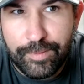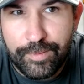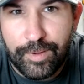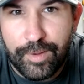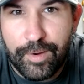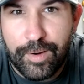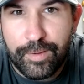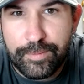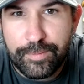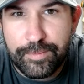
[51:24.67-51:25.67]
he's like, all
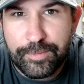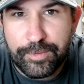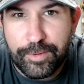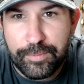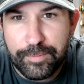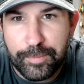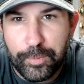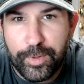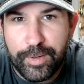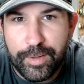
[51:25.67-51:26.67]
right. So
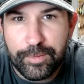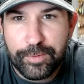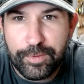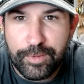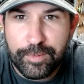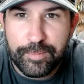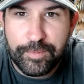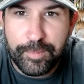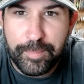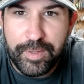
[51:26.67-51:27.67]
we went down to
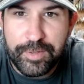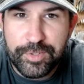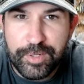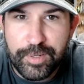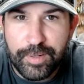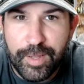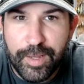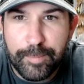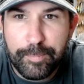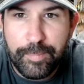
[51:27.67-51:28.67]
the Mean Gene
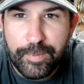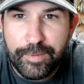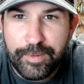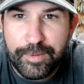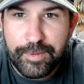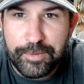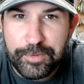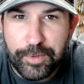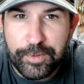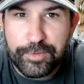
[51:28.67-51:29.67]
lab and
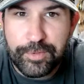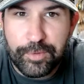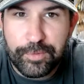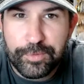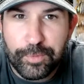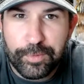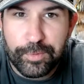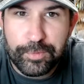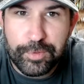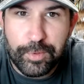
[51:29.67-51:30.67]
started
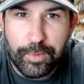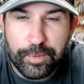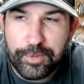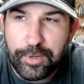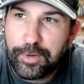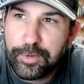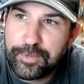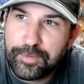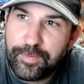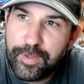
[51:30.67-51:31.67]
sorting through
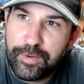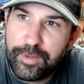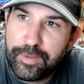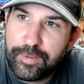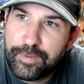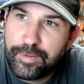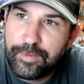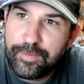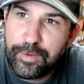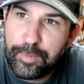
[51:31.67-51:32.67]
skirts and found a
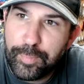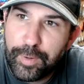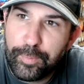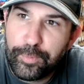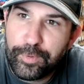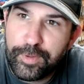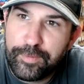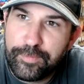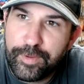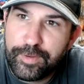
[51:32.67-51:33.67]
Found a purple
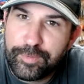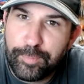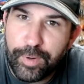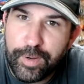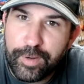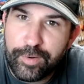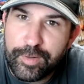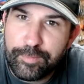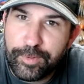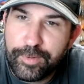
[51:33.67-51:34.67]
one and found this bright
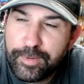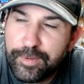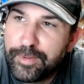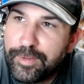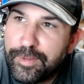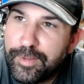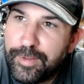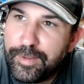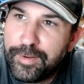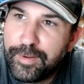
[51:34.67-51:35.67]
green one,
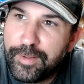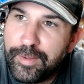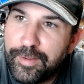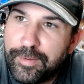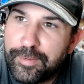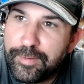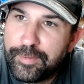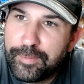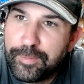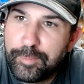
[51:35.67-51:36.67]
and
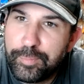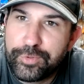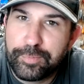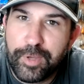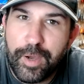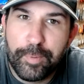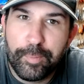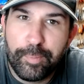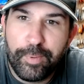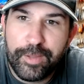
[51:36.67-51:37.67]
put some
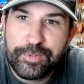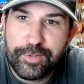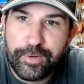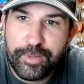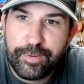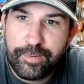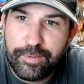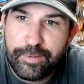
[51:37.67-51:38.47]
copper blades on it.